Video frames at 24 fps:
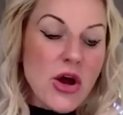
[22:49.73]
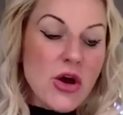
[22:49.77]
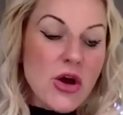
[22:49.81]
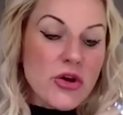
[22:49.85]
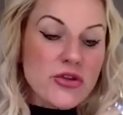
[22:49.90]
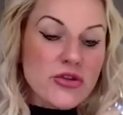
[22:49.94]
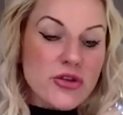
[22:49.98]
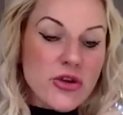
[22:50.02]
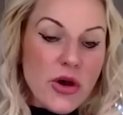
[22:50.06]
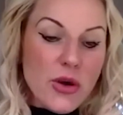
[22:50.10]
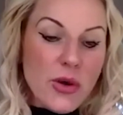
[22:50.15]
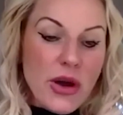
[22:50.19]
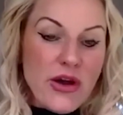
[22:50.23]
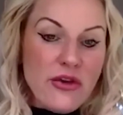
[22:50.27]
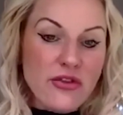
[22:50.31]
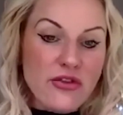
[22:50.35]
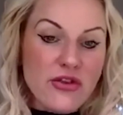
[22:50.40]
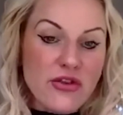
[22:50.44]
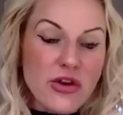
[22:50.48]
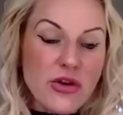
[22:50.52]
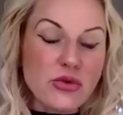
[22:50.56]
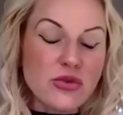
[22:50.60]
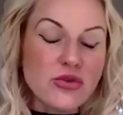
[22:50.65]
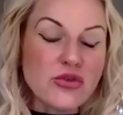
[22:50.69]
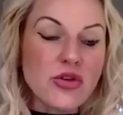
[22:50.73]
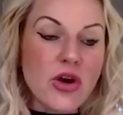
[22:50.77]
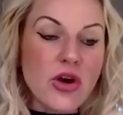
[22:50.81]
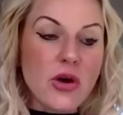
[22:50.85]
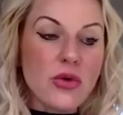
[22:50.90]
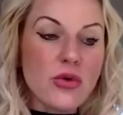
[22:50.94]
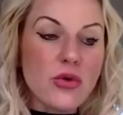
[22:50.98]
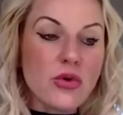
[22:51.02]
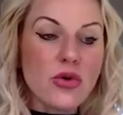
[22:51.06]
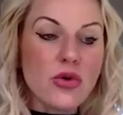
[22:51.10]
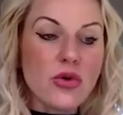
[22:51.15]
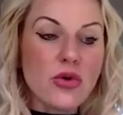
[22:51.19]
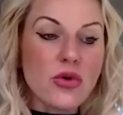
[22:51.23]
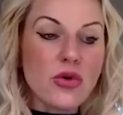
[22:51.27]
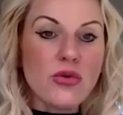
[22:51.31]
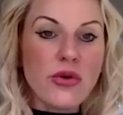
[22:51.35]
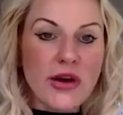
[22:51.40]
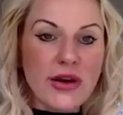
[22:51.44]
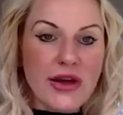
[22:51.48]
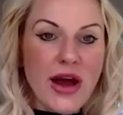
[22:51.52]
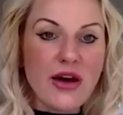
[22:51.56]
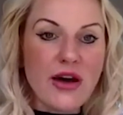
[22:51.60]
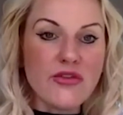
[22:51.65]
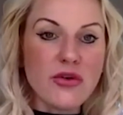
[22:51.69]
So if you don't already
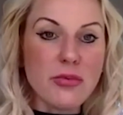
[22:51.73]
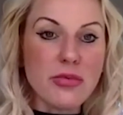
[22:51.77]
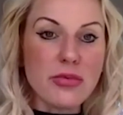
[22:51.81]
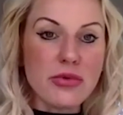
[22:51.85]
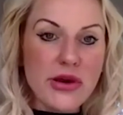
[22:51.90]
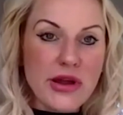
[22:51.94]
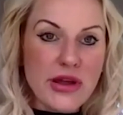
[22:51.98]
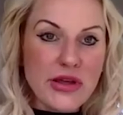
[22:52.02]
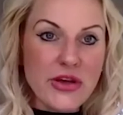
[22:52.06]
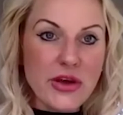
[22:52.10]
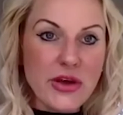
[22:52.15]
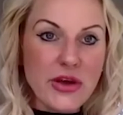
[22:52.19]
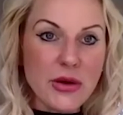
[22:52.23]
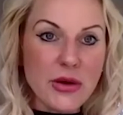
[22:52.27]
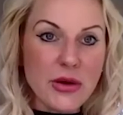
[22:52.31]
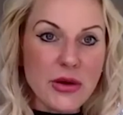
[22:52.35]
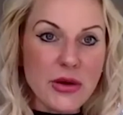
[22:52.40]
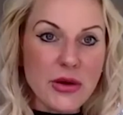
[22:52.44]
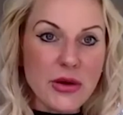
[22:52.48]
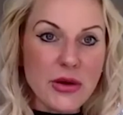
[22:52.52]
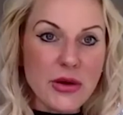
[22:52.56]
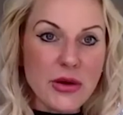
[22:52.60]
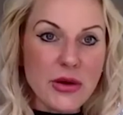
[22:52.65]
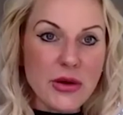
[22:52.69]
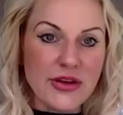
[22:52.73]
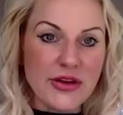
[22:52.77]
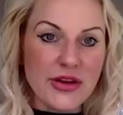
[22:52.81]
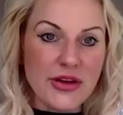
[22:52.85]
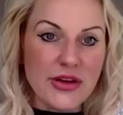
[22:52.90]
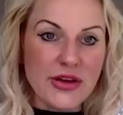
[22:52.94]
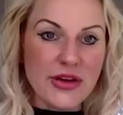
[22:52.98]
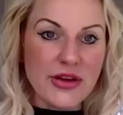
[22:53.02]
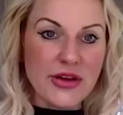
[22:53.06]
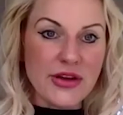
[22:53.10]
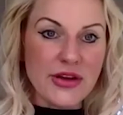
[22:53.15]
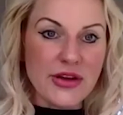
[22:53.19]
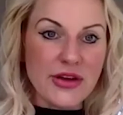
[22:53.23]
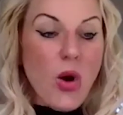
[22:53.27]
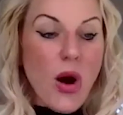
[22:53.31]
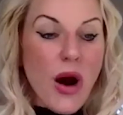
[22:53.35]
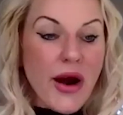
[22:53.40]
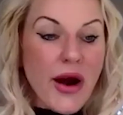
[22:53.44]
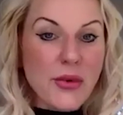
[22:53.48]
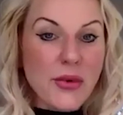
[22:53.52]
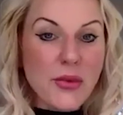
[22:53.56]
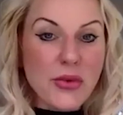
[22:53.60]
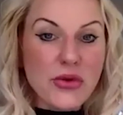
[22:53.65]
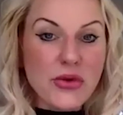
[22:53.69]
have a breathing practice, what
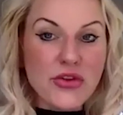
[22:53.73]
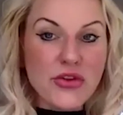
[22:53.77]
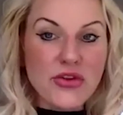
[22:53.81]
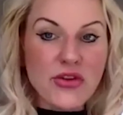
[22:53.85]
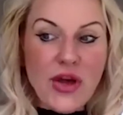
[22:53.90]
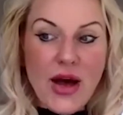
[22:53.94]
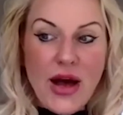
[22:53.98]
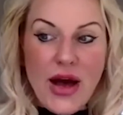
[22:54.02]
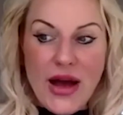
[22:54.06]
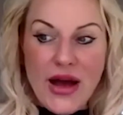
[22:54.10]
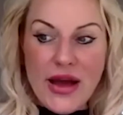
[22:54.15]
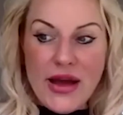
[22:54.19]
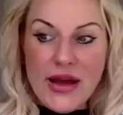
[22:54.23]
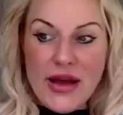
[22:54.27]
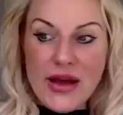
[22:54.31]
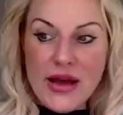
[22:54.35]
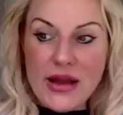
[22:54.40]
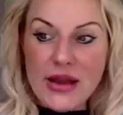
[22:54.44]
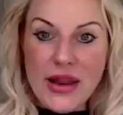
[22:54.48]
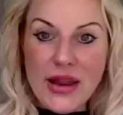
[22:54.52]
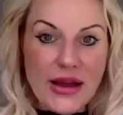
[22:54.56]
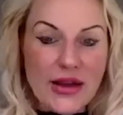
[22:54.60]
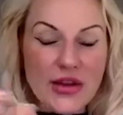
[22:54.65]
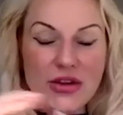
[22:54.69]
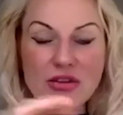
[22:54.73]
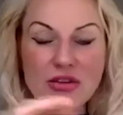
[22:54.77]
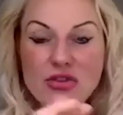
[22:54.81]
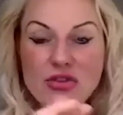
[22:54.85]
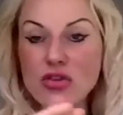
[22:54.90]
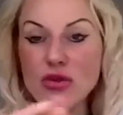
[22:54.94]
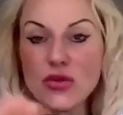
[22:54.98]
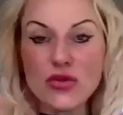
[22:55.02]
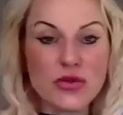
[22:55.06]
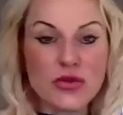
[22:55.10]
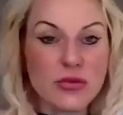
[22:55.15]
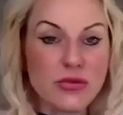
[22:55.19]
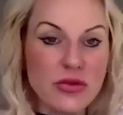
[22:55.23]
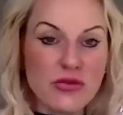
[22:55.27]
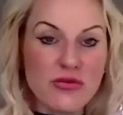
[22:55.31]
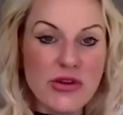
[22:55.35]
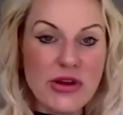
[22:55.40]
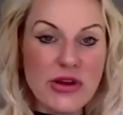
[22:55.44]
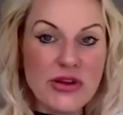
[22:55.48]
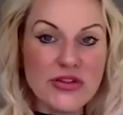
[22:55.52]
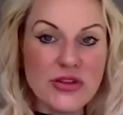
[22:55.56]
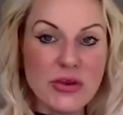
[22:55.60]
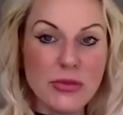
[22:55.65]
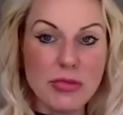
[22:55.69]
I would say, like, do something
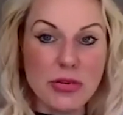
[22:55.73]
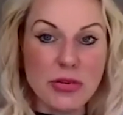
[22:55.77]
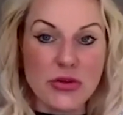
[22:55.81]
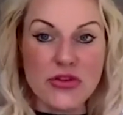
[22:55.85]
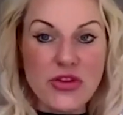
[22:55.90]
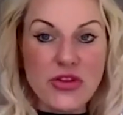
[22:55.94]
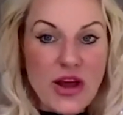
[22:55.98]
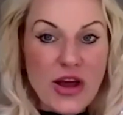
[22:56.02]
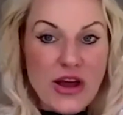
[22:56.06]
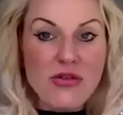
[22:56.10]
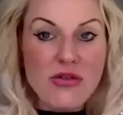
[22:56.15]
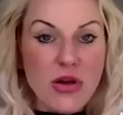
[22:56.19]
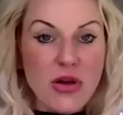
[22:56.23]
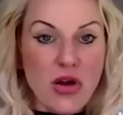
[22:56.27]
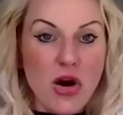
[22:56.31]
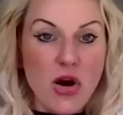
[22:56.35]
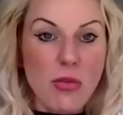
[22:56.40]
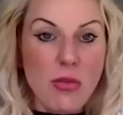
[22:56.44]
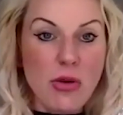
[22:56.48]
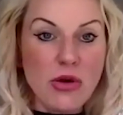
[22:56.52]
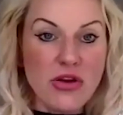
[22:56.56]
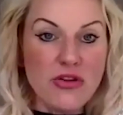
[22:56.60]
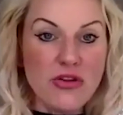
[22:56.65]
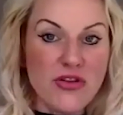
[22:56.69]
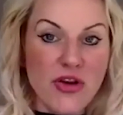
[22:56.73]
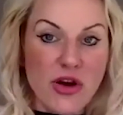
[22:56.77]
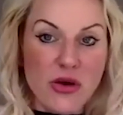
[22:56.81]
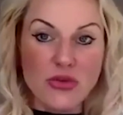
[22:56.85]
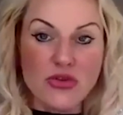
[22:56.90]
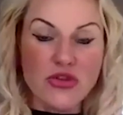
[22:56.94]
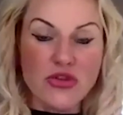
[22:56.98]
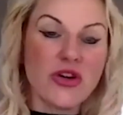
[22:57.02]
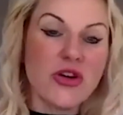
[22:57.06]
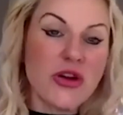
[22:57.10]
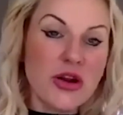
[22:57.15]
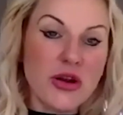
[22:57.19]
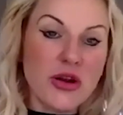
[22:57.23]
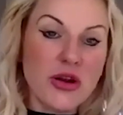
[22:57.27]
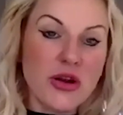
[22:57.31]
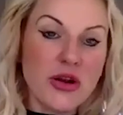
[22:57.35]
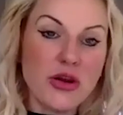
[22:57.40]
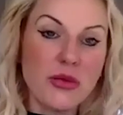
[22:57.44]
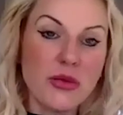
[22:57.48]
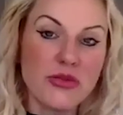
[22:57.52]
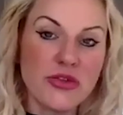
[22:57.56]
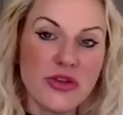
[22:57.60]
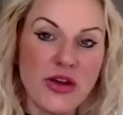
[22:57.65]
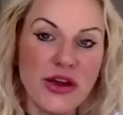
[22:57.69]
really simple. Set your alarm on your phone, turn it
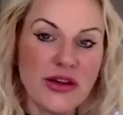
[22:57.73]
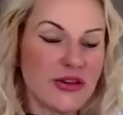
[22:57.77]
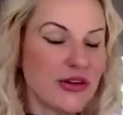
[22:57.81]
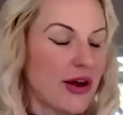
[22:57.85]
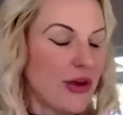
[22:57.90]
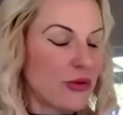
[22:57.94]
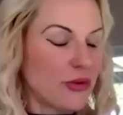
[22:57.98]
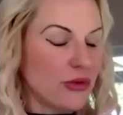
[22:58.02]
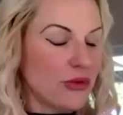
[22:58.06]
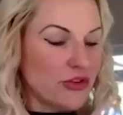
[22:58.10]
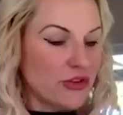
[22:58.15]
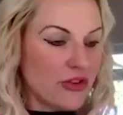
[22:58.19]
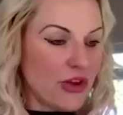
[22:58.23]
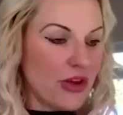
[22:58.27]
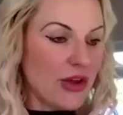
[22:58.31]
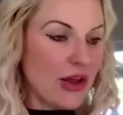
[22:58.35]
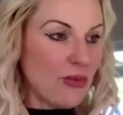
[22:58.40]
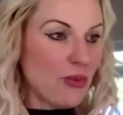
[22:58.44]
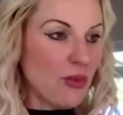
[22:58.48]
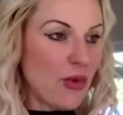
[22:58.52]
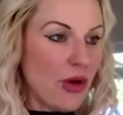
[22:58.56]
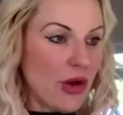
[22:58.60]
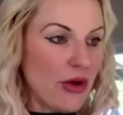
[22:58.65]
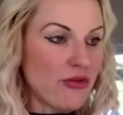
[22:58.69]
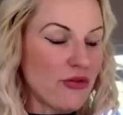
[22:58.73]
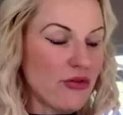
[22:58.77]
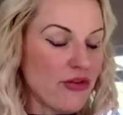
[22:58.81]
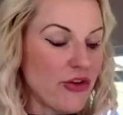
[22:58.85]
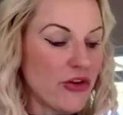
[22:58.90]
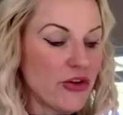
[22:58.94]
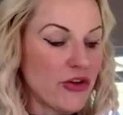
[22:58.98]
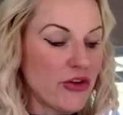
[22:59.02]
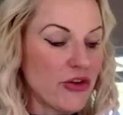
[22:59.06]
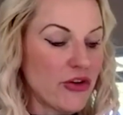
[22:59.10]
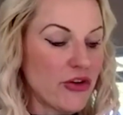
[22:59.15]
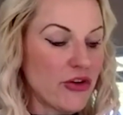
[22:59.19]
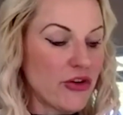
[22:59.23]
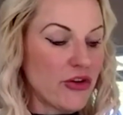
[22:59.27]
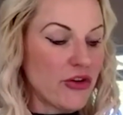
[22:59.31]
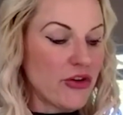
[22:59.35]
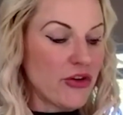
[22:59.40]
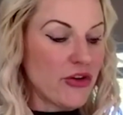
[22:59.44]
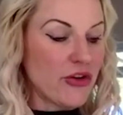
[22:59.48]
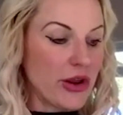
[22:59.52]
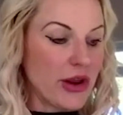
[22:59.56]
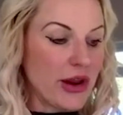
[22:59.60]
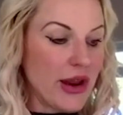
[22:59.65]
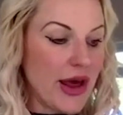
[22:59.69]
upside down, sit and first thing in the
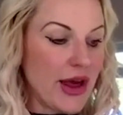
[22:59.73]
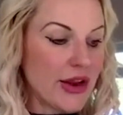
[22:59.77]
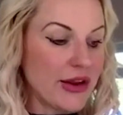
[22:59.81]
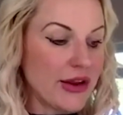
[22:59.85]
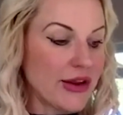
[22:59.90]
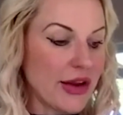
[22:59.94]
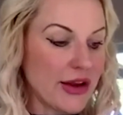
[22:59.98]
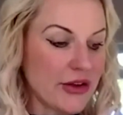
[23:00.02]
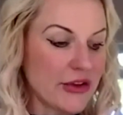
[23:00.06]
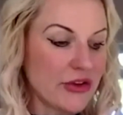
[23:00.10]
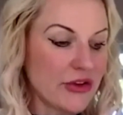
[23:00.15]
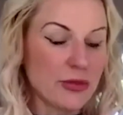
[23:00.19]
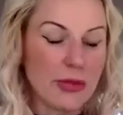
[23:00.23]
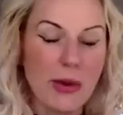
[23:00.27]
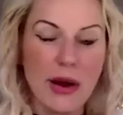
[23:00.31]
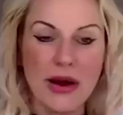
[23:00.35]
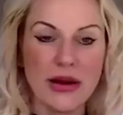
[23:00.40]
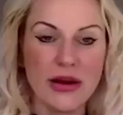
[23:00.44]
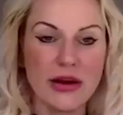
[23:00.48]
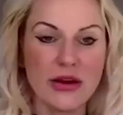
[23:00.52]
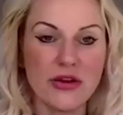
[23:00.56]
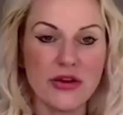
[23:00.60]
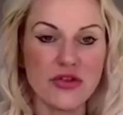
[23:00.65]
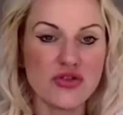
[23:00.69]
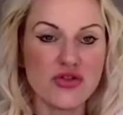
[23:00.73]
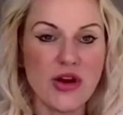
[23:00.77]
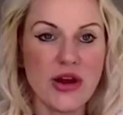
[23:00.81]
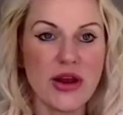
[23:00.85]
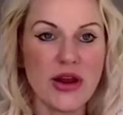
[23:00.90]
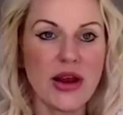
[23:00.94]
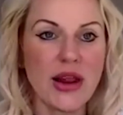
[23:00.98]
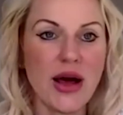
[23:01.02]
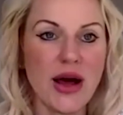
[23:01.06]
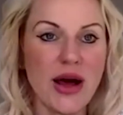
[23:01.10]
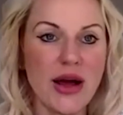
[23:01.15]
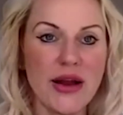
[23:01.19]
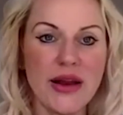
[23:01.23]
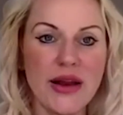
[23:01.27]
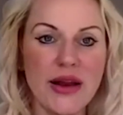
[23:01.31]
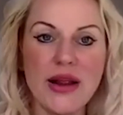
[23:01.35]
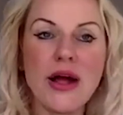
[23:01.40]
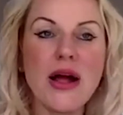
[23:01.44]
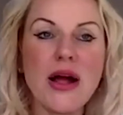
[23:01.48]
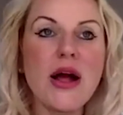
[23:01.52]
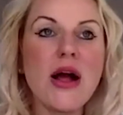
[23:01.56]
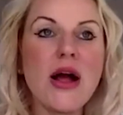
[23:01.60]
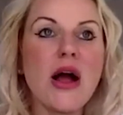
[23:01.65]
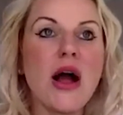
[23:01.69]
morning, head, neck and spine in a straight line,
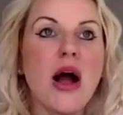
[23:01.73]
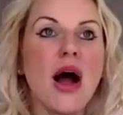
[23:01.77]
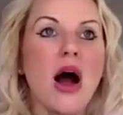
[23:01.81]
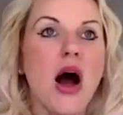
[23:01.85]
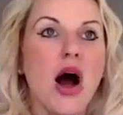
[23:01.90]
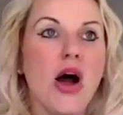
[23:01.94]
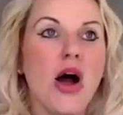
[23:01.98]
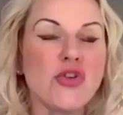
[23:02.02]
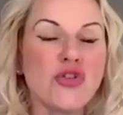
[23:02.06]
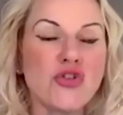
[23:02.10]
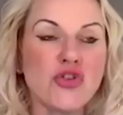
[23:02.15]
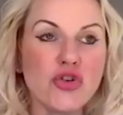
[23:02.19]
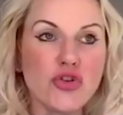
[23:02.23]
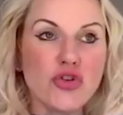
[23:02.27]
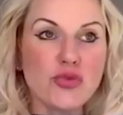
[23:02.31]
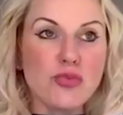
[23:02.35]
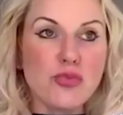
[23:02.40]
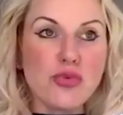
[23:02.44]
and just